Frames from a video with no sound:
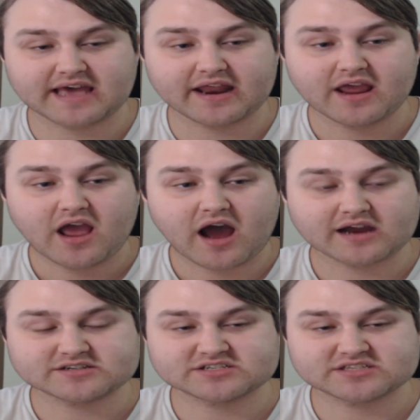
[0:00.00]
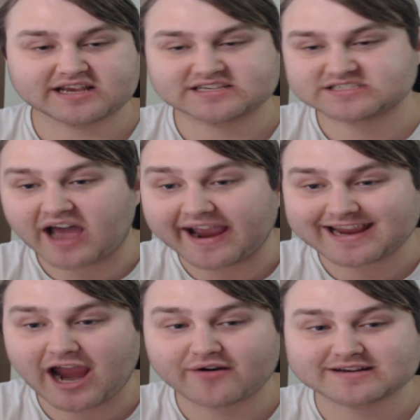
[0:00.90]
that are just, like,
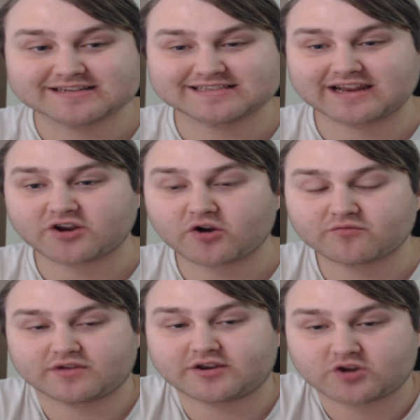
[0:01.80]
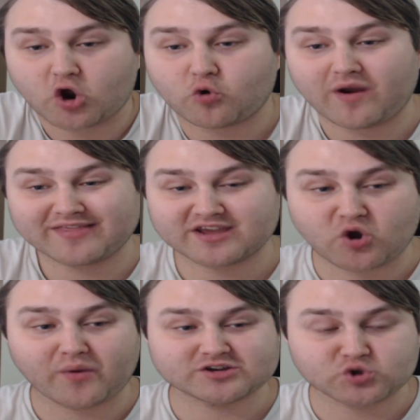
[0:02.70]
side characters, and I don't really know where they're
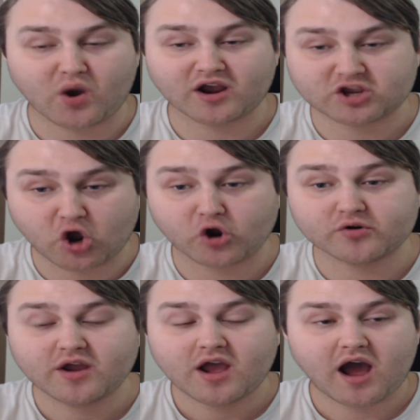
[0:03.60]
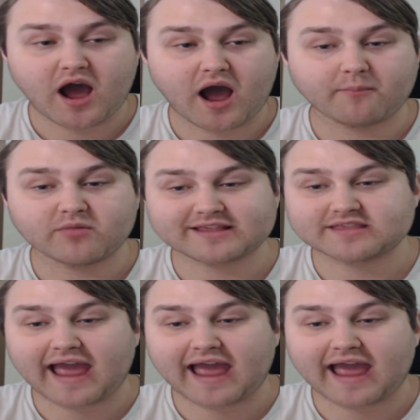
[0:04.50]
going to go. Like, the